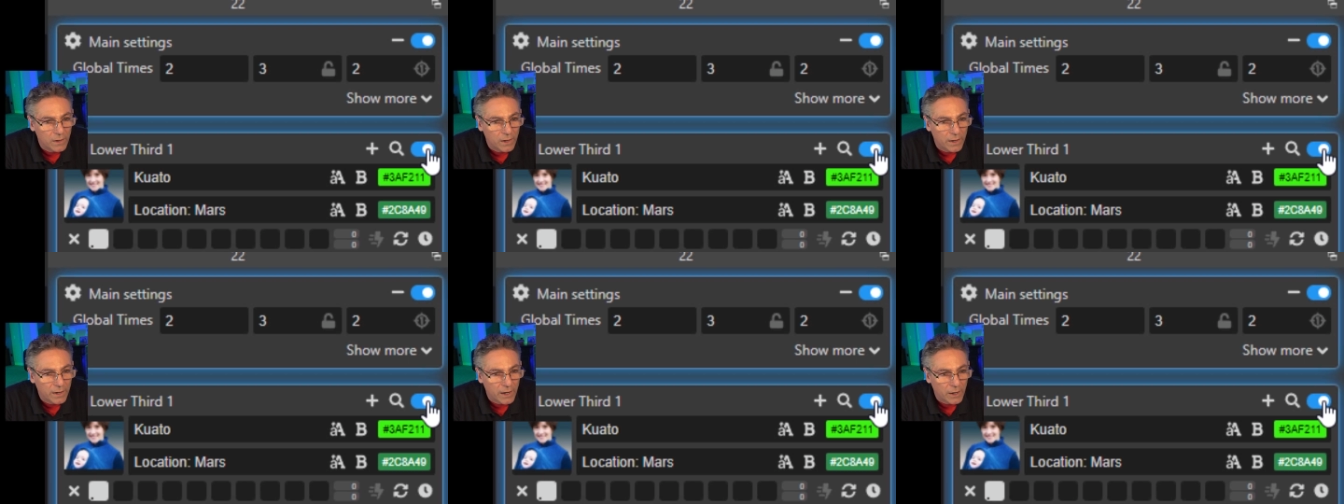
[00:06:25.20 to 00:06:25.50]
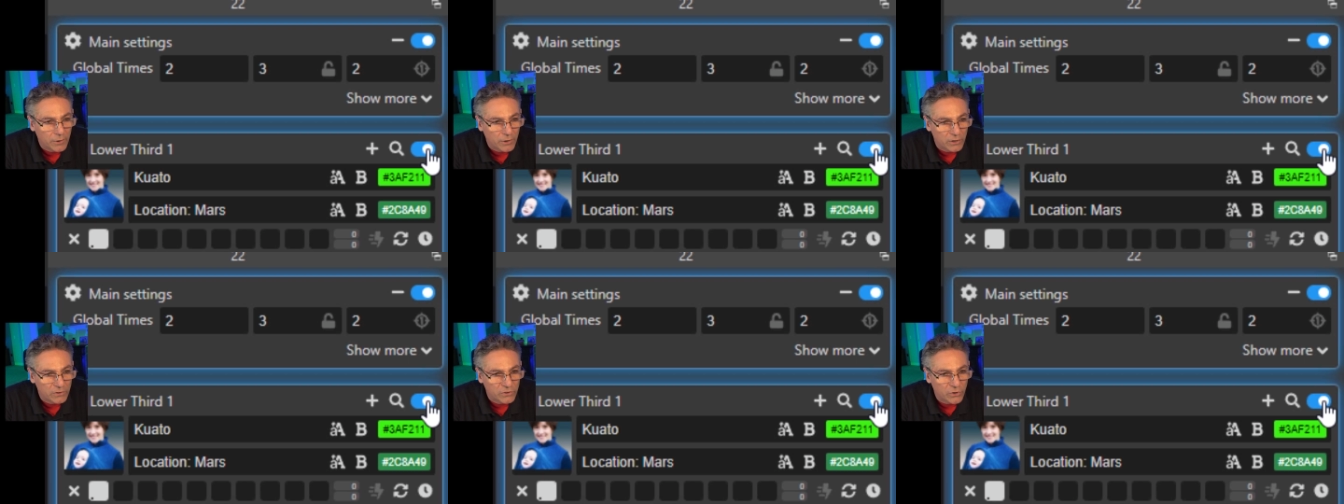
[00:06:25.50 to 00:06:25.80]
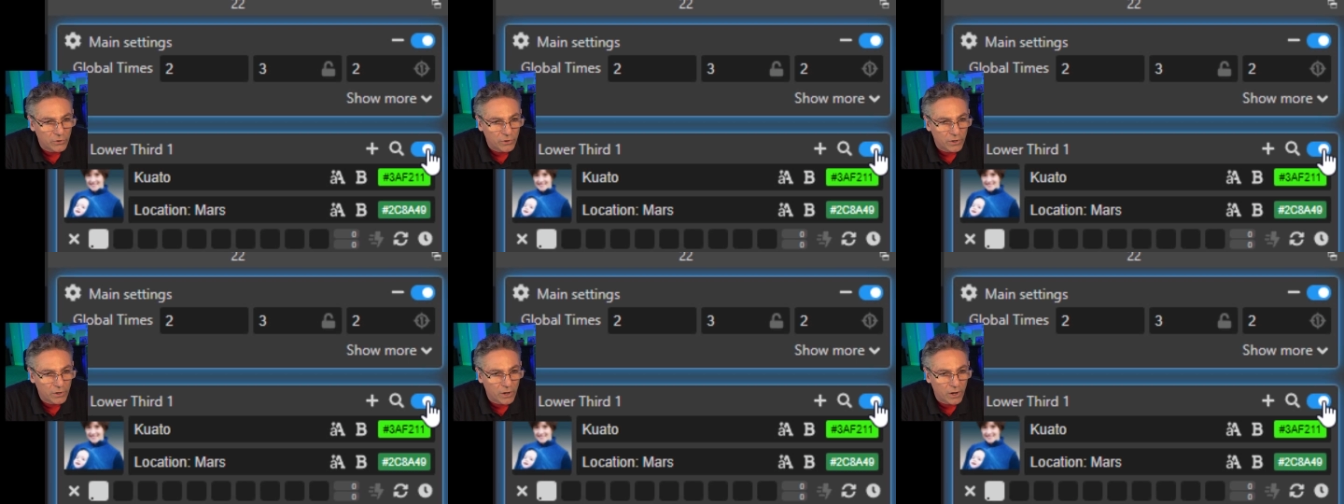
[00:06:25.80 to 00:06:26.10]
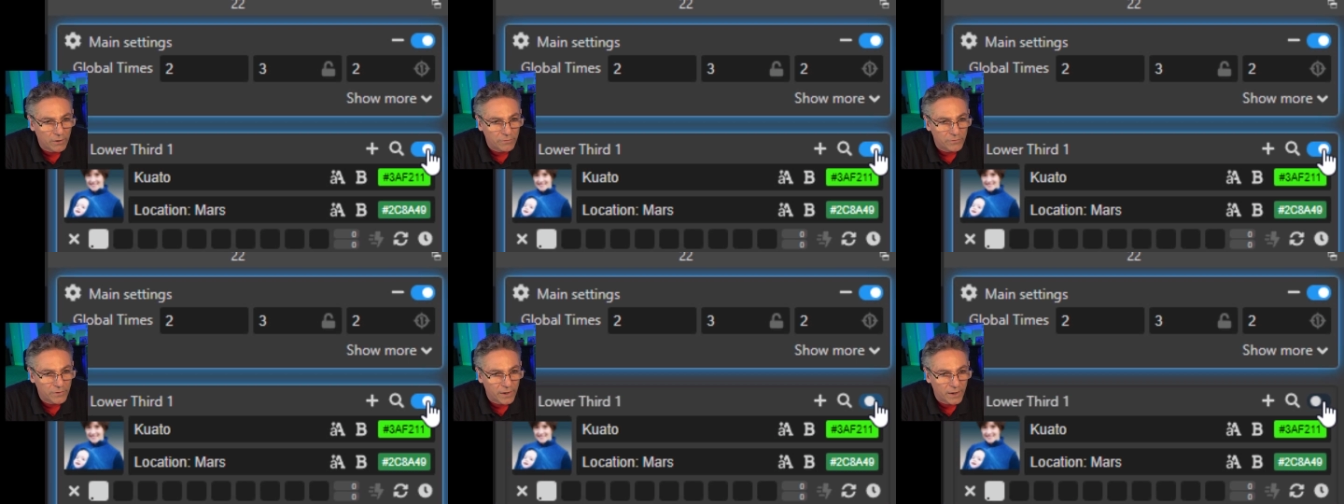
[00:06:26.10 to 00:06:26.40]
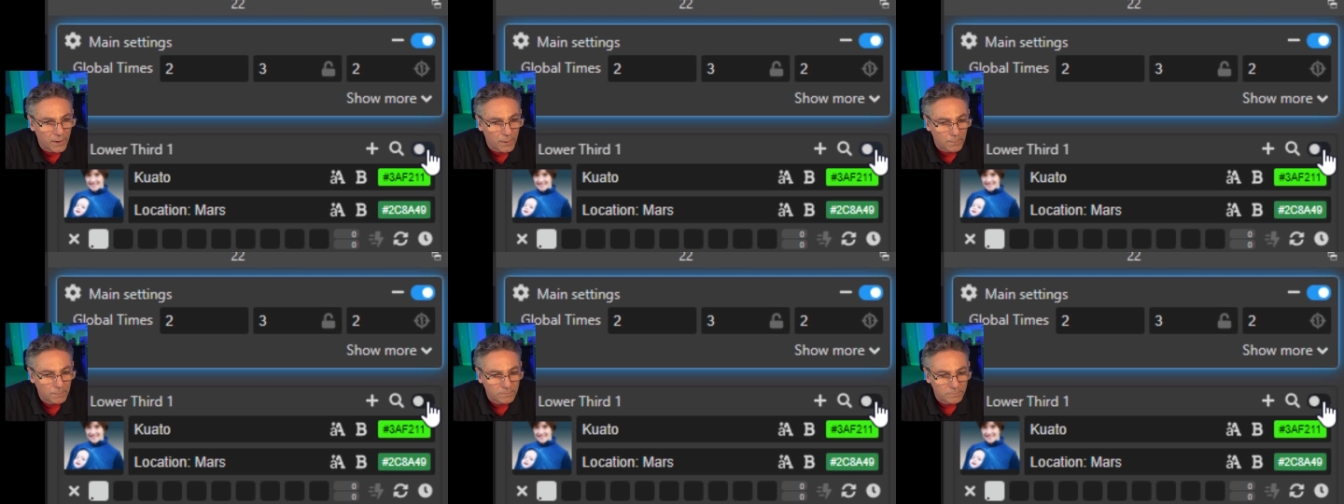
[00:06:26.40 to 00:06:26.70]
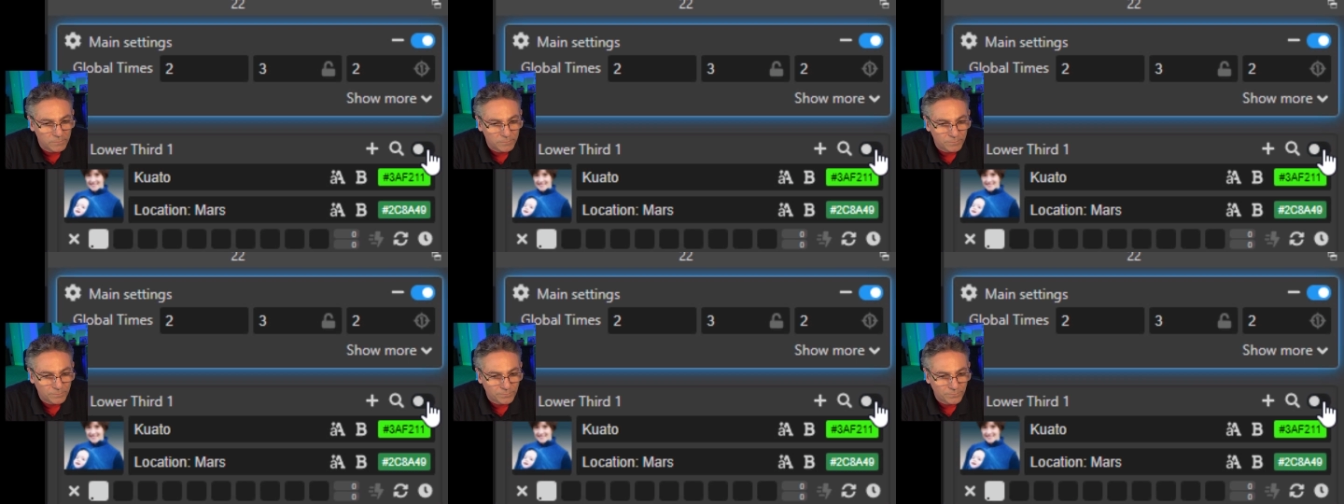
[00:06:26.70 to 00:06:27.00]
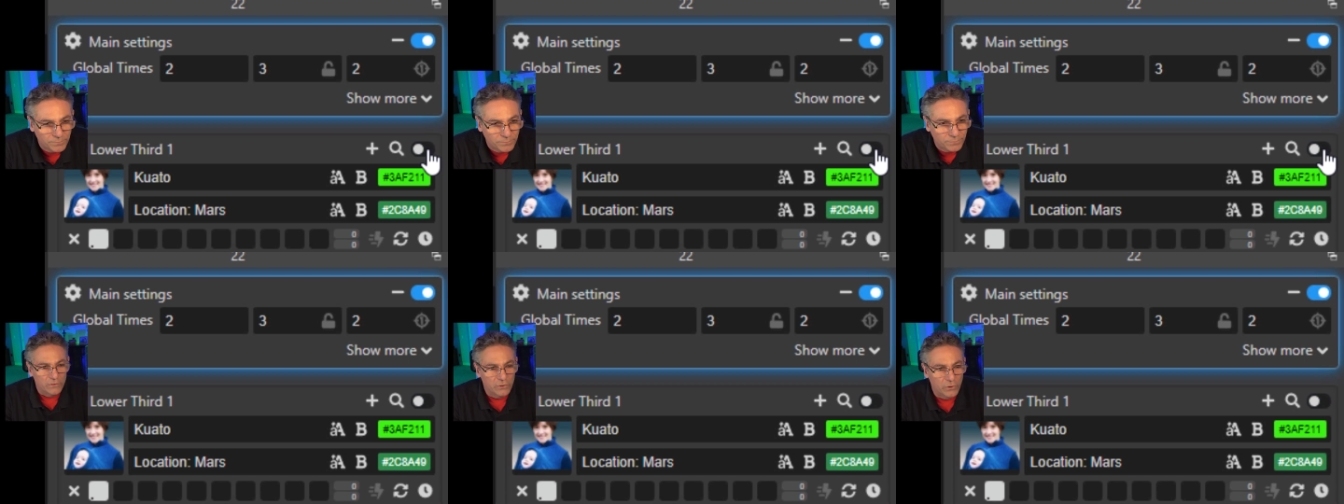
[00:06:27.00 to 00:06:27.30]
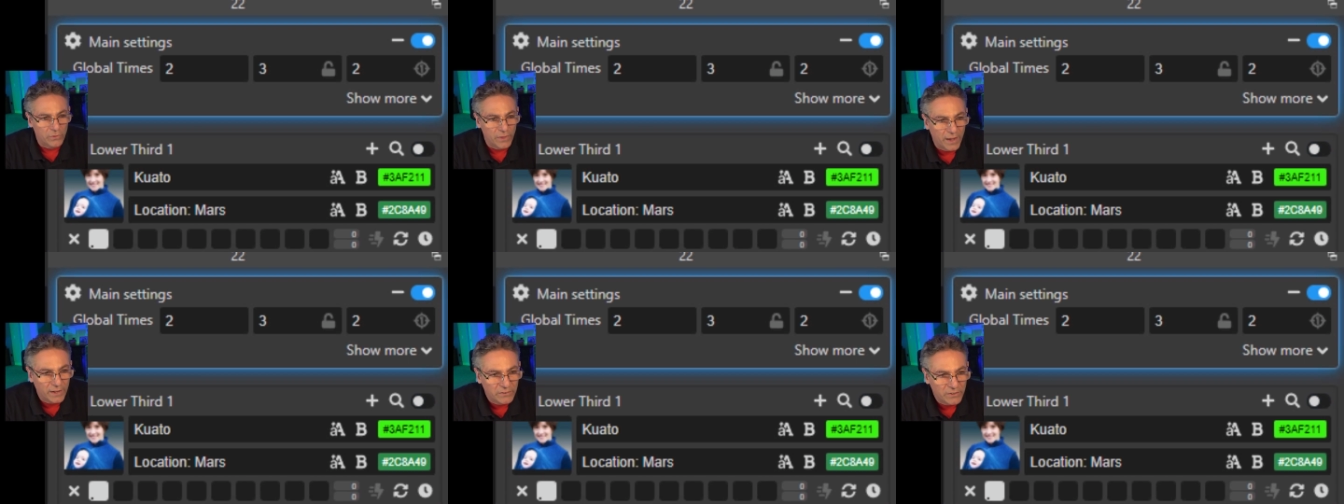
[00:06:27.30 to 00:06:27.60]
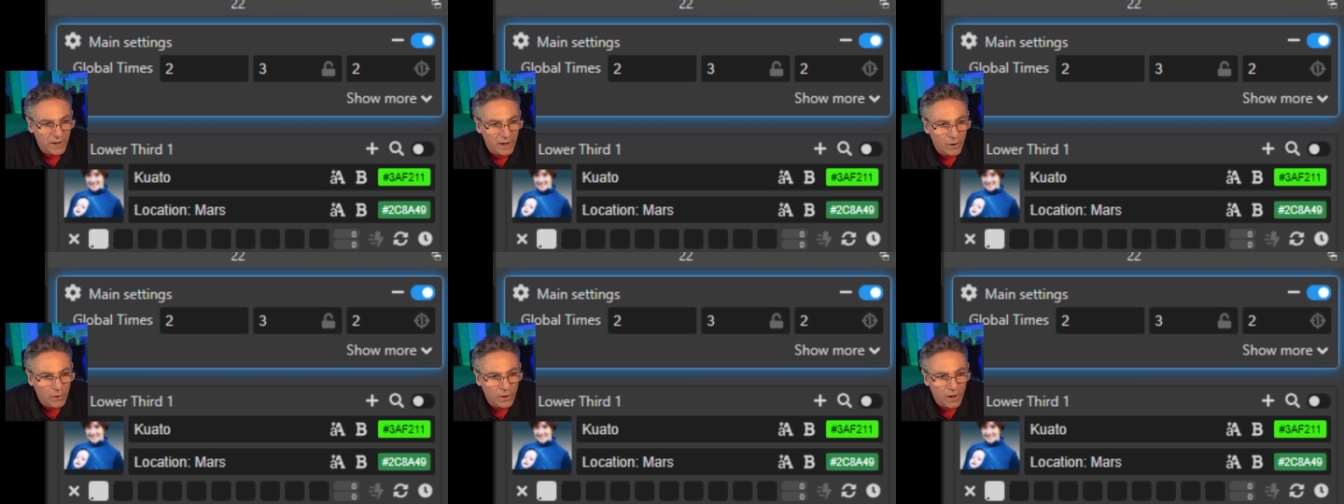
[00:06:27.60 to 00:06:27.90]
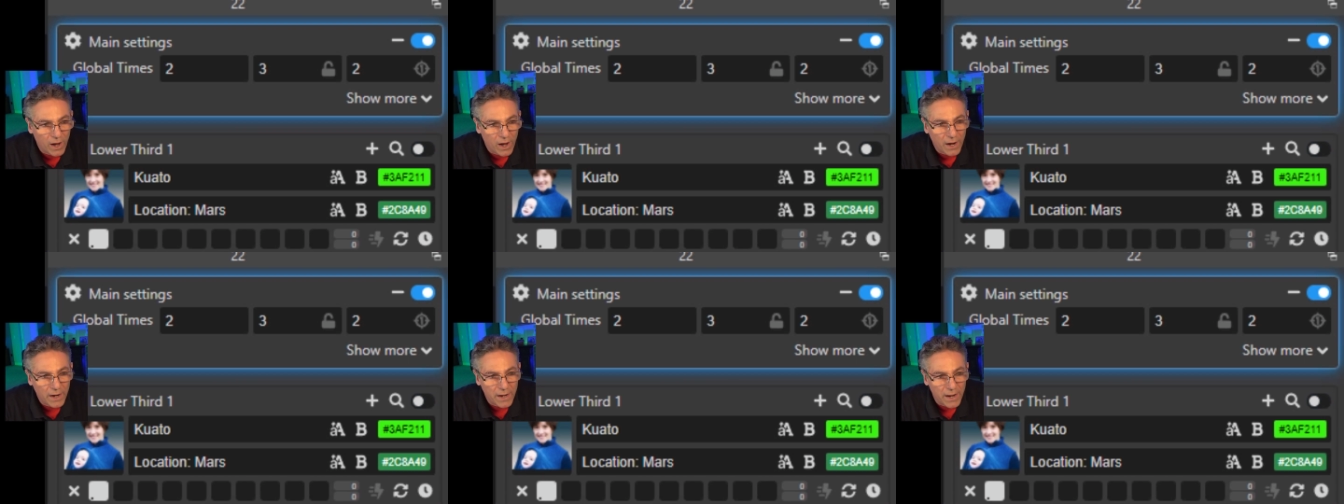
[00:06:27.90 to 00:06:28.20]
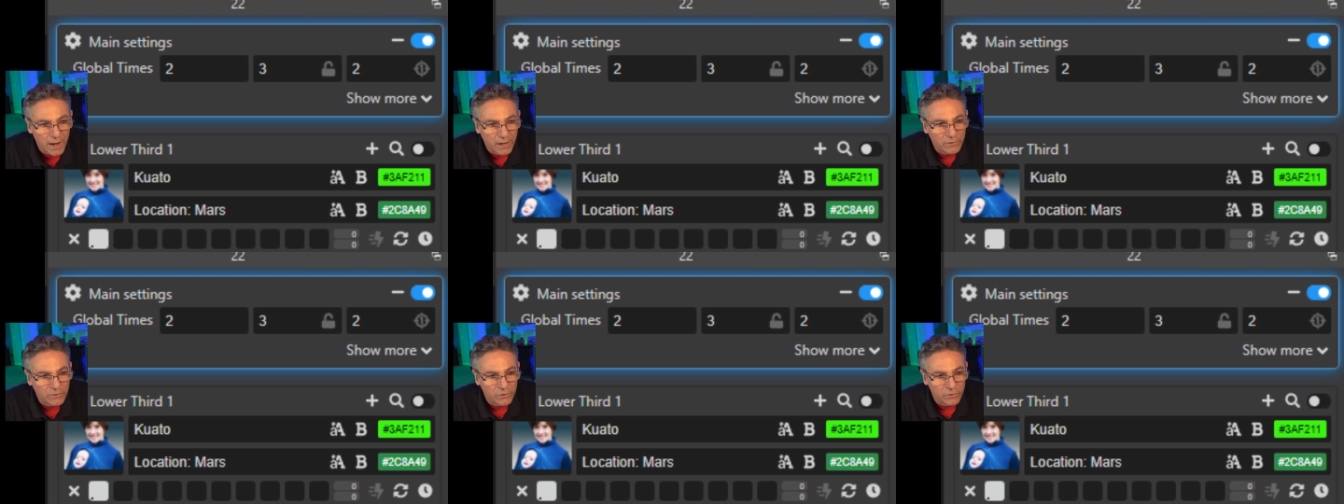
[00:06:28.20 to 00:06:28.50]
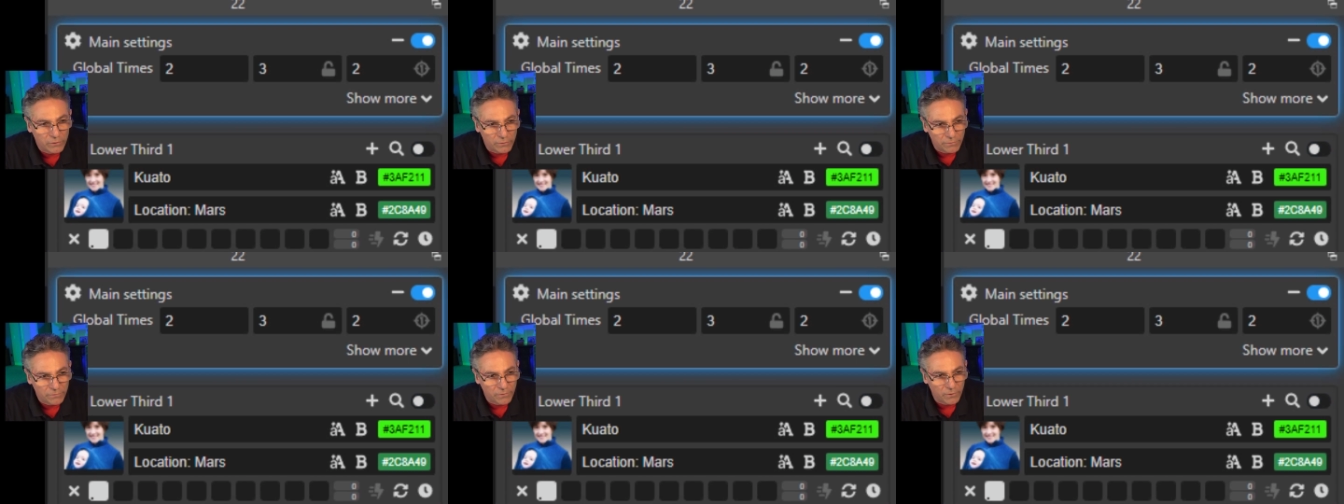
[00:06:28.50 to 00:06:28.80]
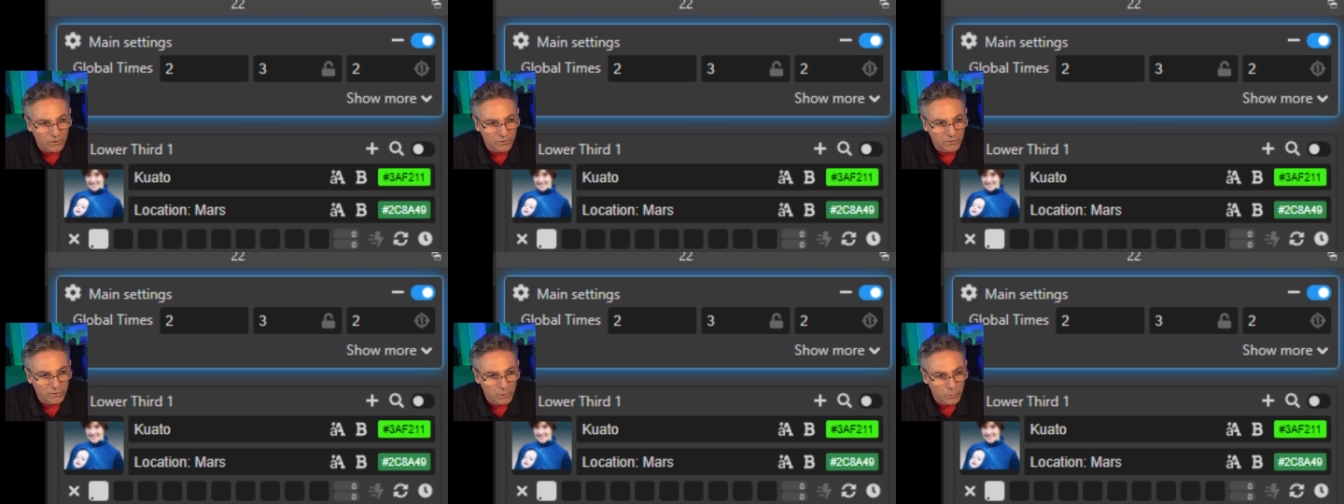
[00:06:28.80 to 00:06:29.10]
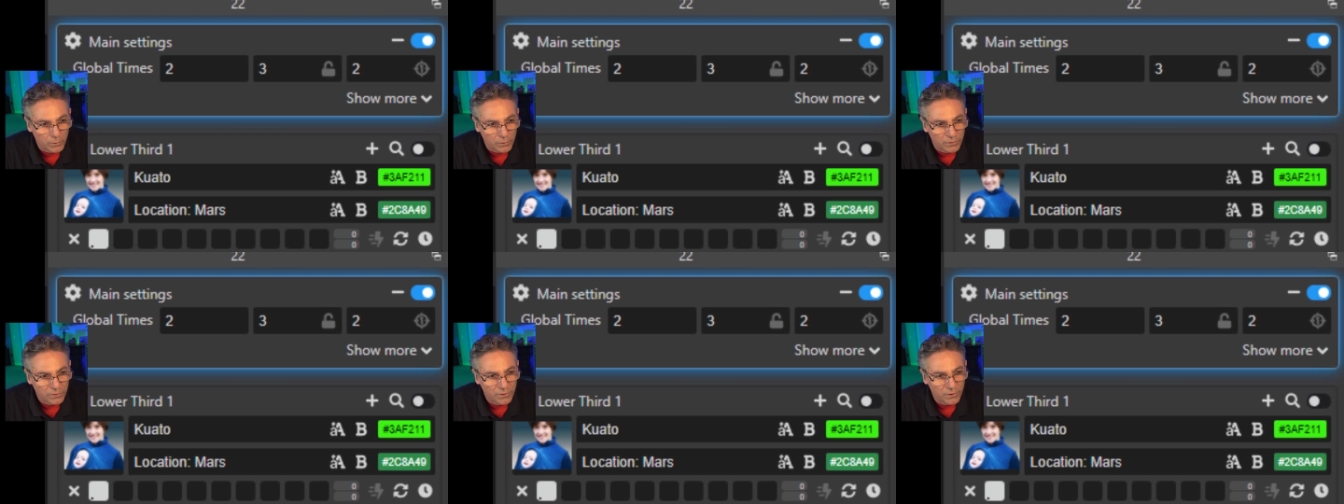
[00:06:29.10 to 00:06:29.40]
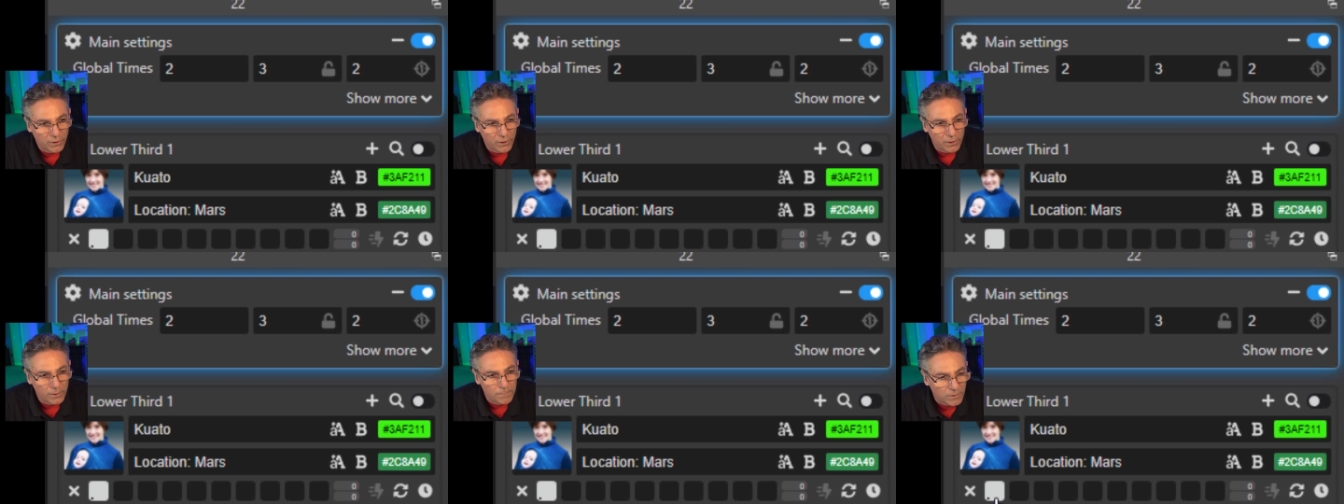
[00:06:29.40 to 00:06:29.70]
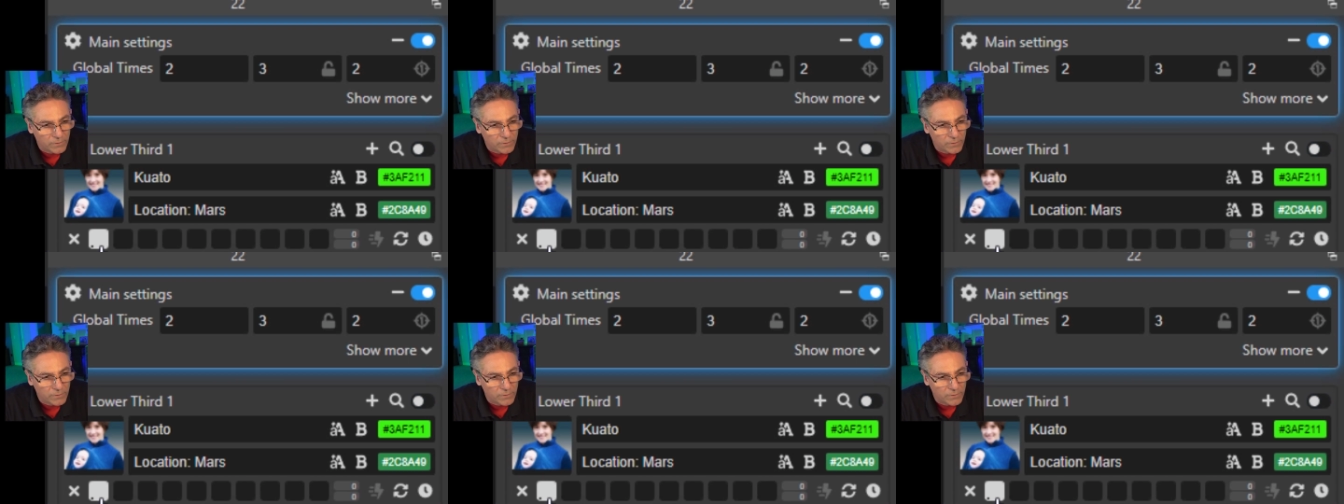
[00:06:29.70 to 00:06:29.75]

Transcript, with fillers: And I'm going to turn it off now. So that's how I enter the first lower third.